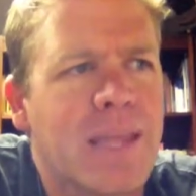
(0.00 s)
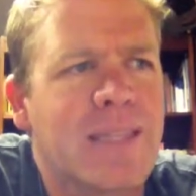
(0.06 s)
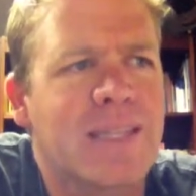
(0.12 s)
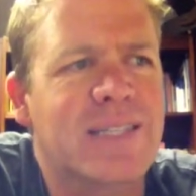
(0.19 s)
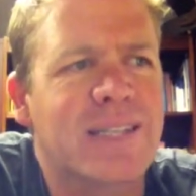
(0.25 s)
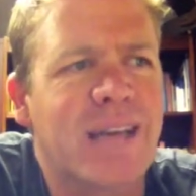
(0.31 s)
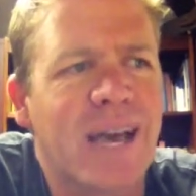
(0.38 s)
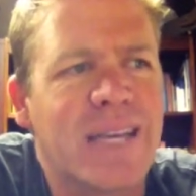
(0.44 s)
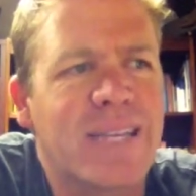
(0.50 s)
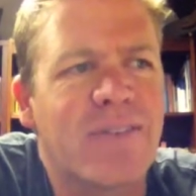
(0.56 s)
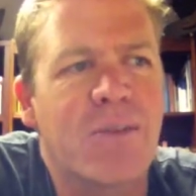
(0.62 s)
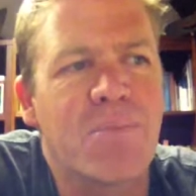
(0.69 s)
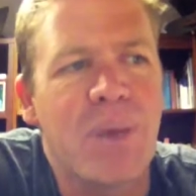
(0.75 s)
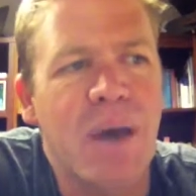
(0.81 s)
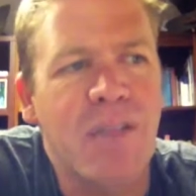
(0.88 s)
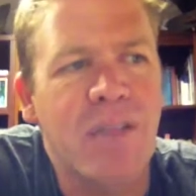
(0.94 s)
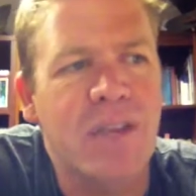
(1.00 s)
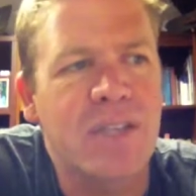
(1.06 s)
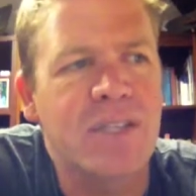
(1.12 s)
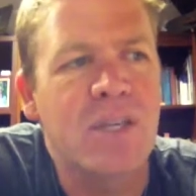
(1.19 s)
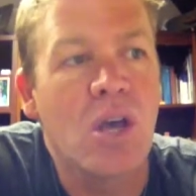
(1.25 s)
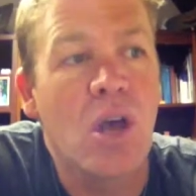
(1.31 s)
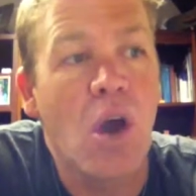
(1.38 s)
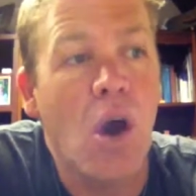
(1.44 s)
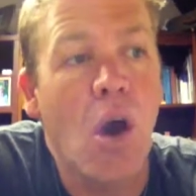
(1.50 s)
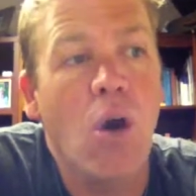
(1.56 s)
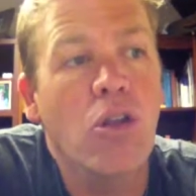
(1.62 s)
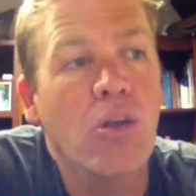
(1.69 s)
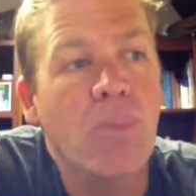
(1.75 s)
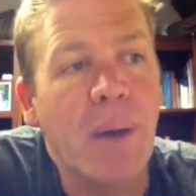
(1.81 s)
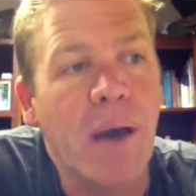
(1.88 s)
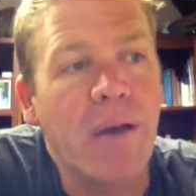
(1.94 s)
The scientific method is
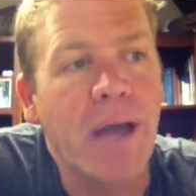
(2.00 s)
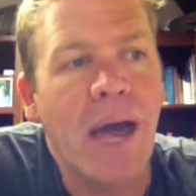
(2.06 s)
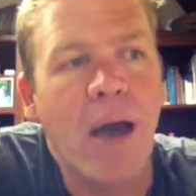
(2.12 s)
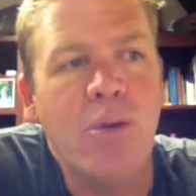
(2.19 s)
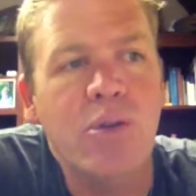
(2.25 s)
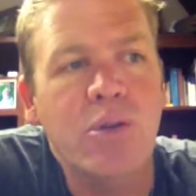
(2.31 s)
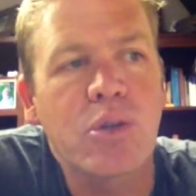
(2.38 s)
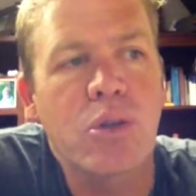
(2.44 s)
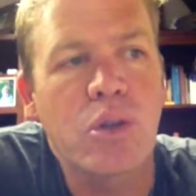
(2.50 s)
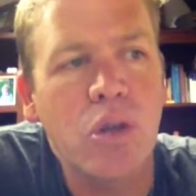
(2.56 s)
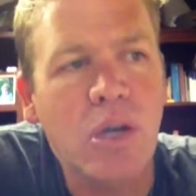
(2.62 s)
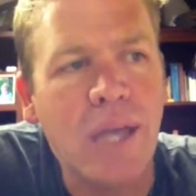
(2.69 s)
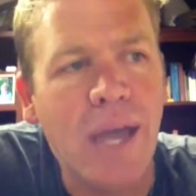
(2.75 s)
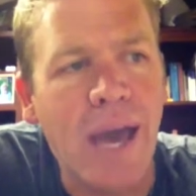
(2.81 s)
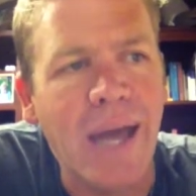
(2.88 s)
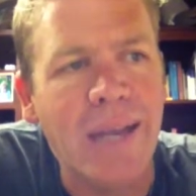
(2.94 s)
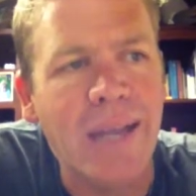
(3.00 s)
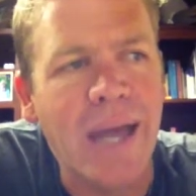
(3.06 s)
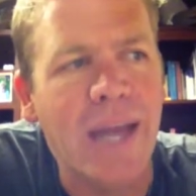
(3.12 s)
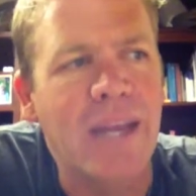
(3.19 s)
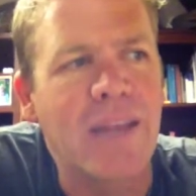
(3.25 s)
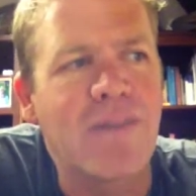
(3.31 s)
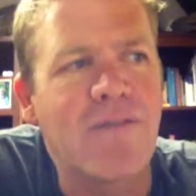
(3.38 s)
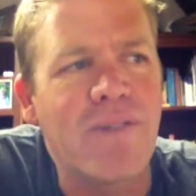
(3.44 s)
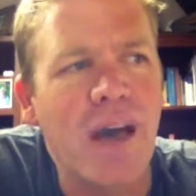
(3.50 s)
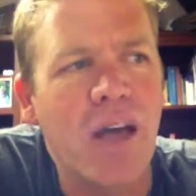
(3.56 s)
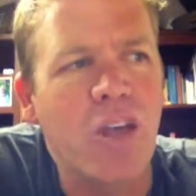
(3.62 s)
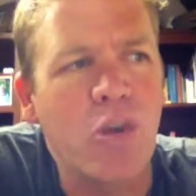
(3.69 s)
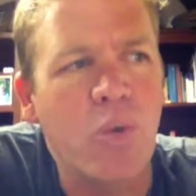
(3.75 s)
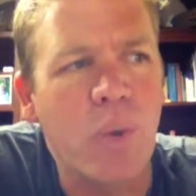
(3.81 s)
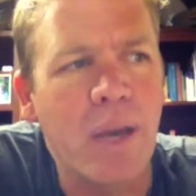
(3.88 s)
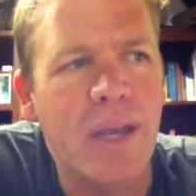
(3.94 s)
all about how to look at and
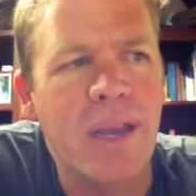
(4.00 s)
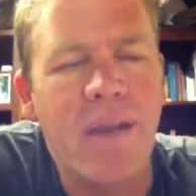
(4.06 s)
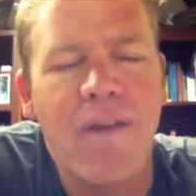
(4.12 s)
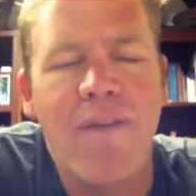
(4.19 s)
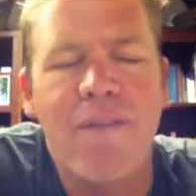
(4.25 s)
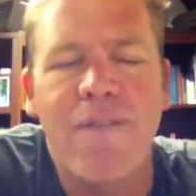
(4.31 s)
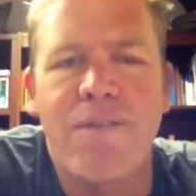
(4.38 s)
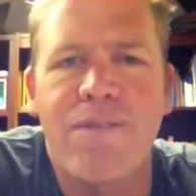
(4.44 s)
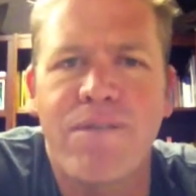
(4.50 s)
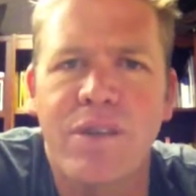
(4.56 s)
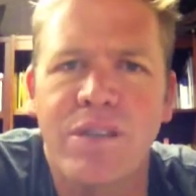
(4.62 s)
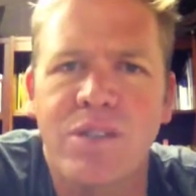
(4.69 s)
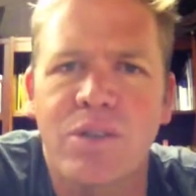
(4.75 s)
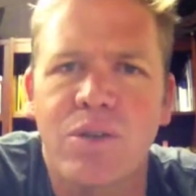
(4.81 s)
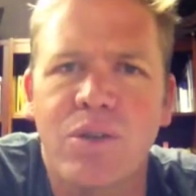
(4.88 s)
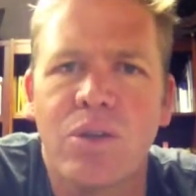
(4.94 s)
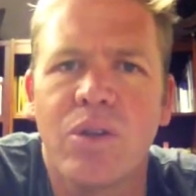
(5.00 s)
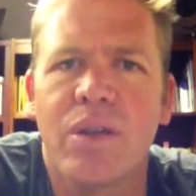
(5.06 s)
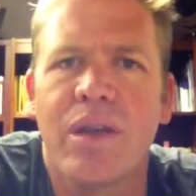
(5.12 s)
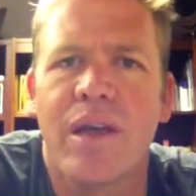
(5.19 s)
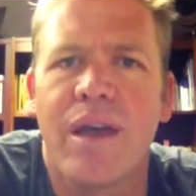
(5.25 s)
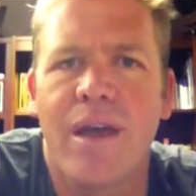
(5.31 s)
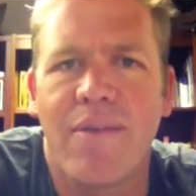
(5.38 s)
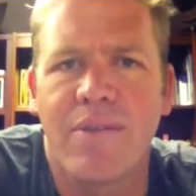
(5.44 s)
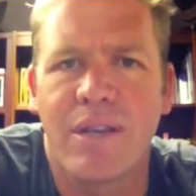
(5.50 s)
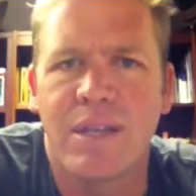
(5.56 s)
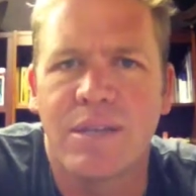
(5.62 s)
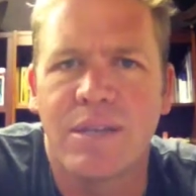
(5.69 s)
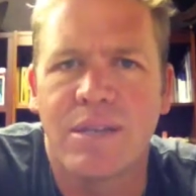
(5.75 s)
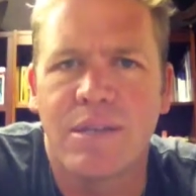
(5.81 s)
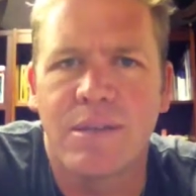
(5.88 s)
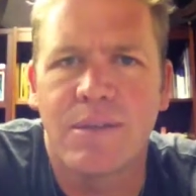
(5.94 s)
evaluate physical
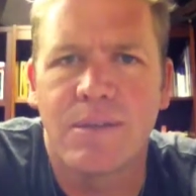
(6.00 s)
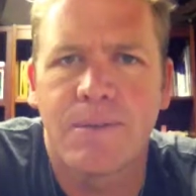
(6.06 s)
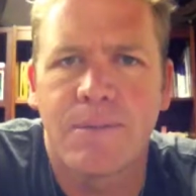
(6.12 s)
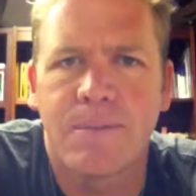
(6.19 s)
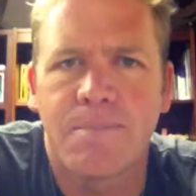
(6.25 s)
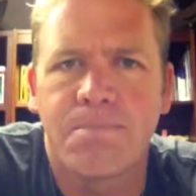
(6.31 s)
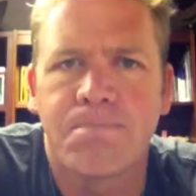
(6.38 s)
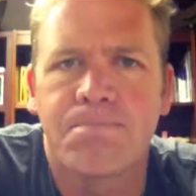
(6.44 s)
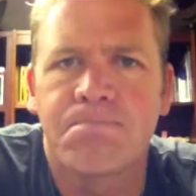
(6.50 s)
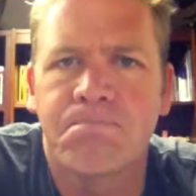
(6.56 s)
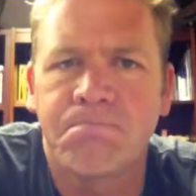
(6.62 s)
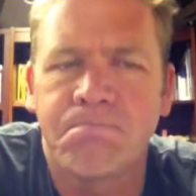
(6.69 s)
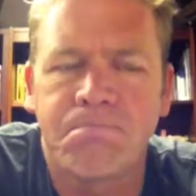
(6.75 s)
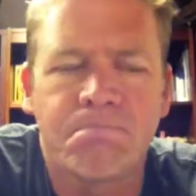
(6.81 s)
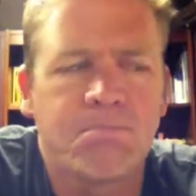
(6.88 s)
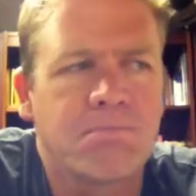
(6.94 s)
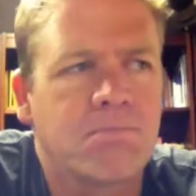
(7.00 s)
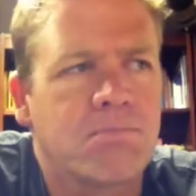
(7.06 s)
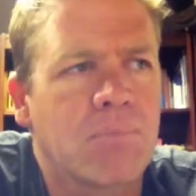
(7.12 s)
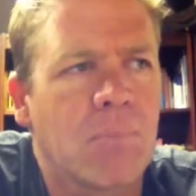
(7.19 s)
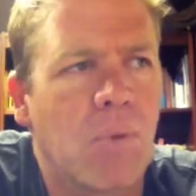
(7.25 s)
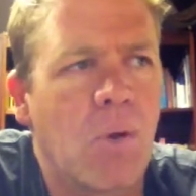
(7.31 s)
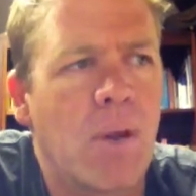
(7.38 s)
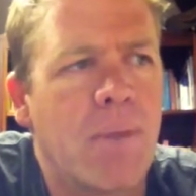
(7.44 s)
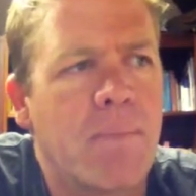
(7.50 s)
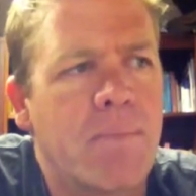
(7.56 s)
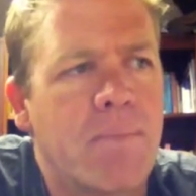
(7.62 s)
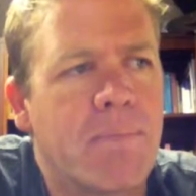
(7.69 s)
evidence. All right.